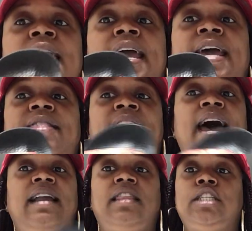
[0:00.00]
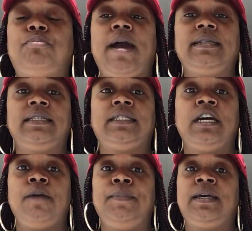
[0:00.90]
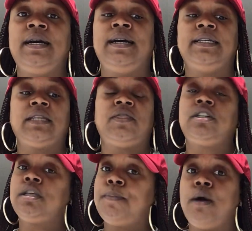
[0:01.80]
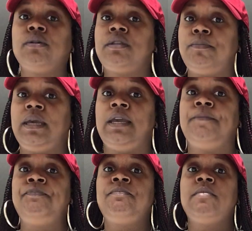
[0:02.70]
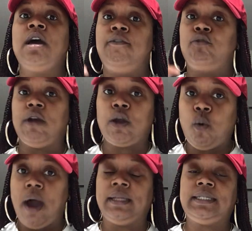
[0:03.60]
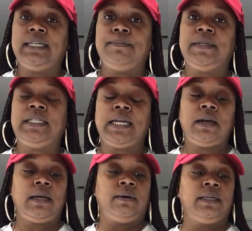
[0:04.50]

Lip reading: and they hike these prices up because they're supposed to be of great quality and material.